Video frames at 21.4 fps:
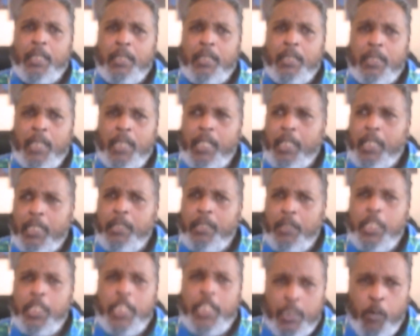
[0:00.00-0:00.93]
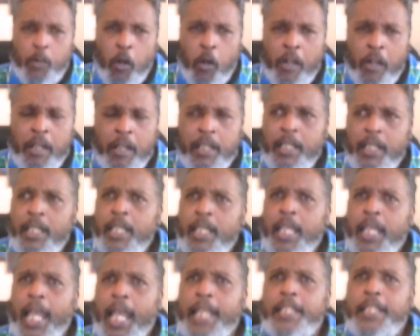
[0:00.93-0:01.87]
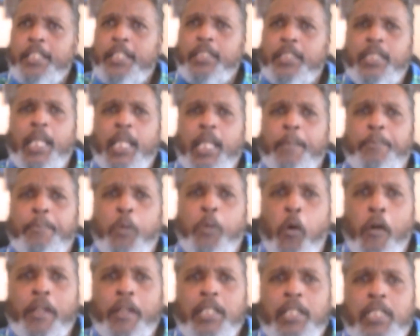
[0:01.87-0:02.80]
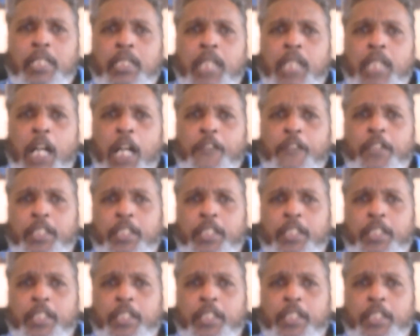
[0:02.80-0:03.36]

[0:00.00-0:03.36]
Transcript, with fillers: Here, you need some more? And he just kept pouring his love on his